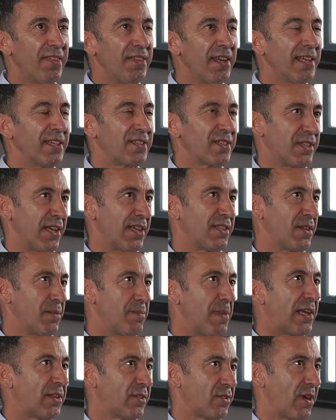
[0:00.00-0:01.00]
think it's a
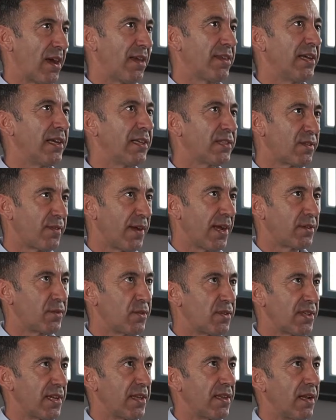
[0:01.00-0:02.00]
mixture. I think it's fair to
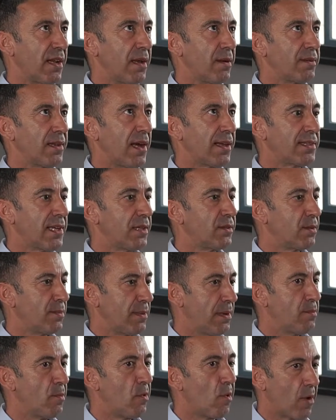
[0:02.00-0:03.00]
say that I tend to
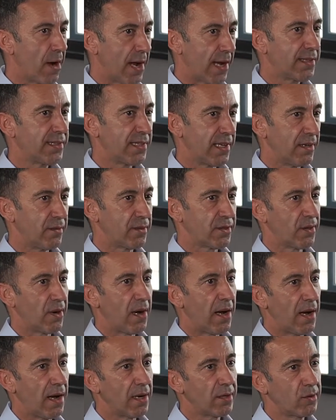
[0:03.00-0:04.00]
be more active. So
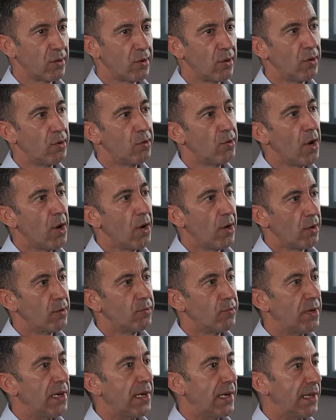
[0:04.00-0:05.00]
I go
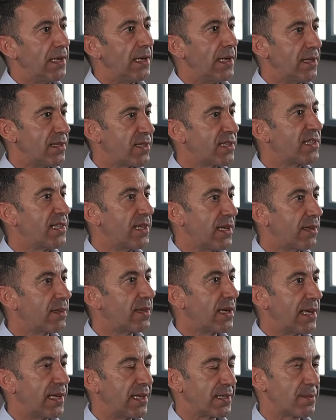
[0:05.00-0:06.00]
really and see
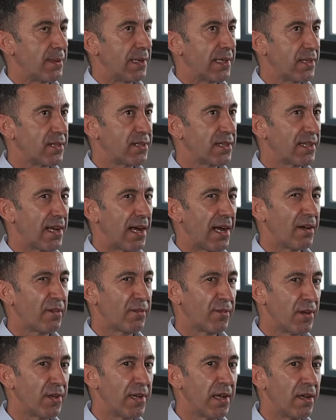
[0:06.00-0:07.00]
things because
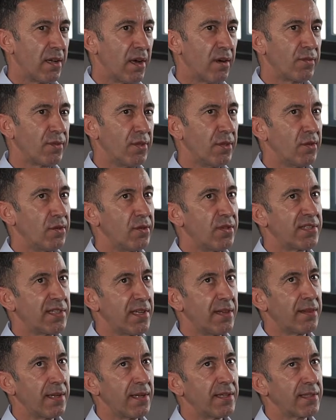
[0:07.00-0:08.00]
funny enough, you
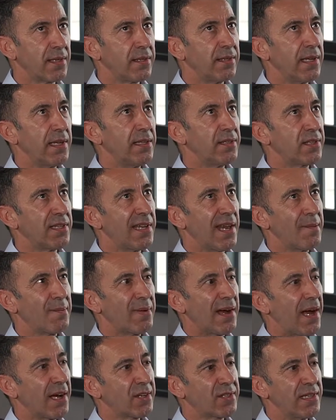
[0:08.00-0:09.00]
see things on the internet,
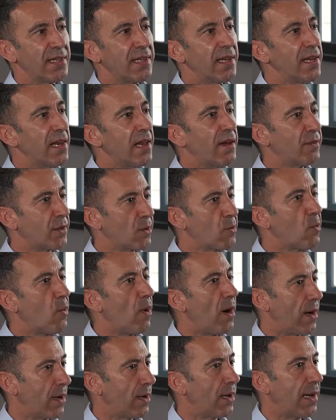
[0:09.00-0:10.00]
but actually they're never
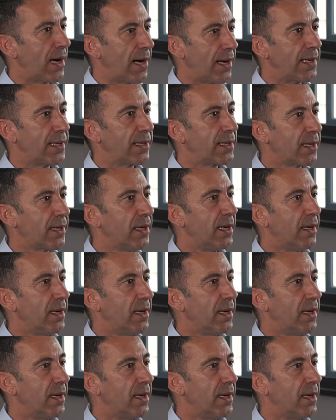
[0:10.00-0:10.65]
quite like